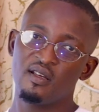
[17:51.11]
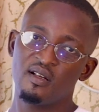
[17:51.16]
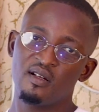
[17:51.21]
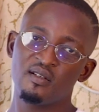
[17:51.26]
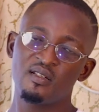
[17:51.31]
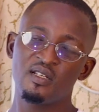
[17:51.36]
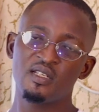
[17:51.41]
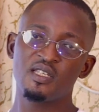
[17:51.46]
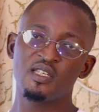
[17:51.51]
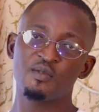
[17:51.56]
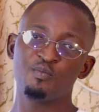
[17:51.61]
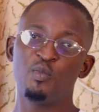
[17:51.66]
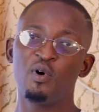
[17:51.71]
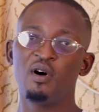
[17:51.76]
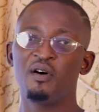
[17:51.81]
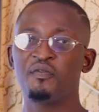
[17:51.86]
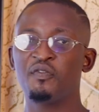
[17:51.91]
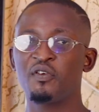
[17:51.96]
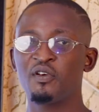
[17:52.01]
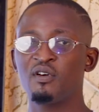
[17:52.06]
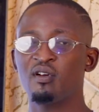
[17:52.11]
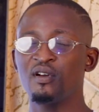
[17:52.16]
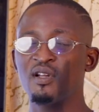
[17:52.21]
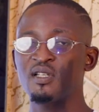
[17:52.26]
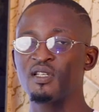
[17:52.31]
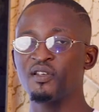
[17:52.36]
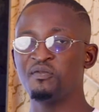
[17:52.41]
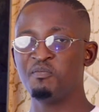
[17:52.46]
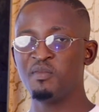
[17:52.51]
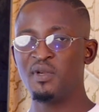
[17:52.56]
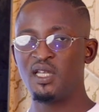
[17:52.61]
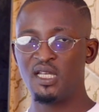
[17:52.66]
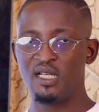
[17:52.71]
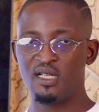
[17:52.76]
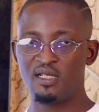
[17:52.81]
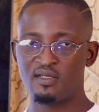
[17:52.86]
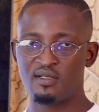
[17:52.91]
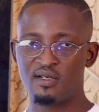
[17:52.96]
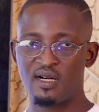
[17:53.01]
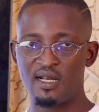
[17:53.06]
this is more figurative
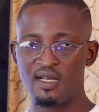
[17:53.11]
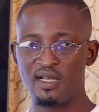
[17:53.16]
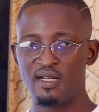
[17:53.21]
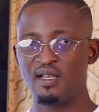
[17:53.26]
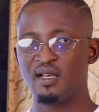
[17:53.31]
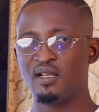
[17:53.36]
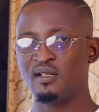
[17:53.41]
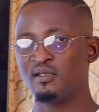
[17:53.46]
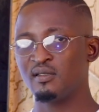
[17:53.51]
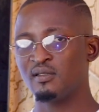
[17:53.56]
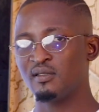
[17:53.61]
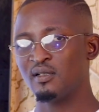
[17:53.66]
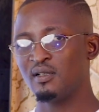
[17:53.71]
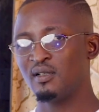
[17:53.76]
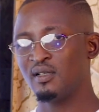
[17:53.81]
meaning rather than